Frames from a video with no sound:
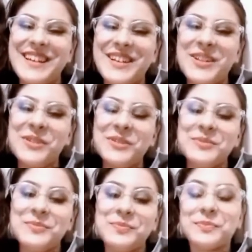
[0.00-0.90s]

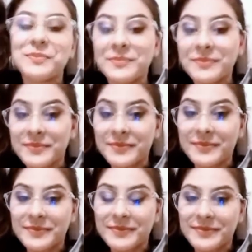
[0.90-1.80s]

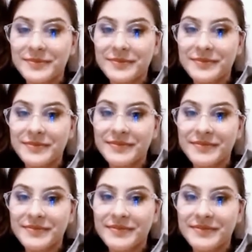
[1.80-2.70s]

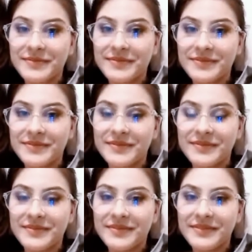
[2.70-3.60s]

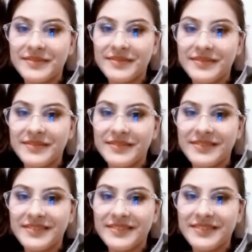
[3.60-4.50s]

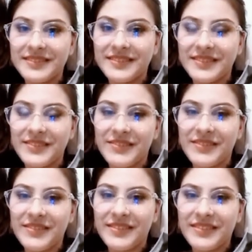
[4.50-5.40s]

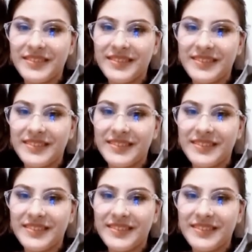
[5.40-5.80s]
No words are spoken by the person on screen.